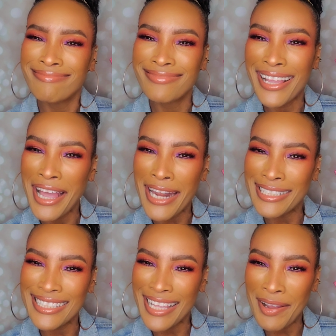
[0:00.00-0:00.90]
They gotta
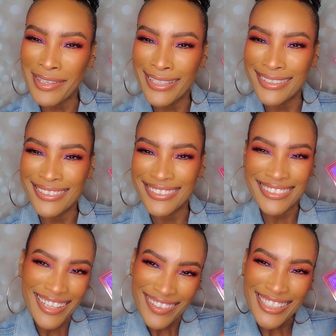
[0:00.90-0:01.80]
sell you. You
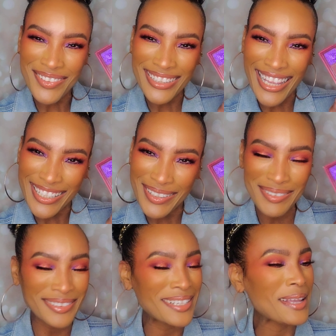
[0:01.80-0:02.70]
know, that's what they do.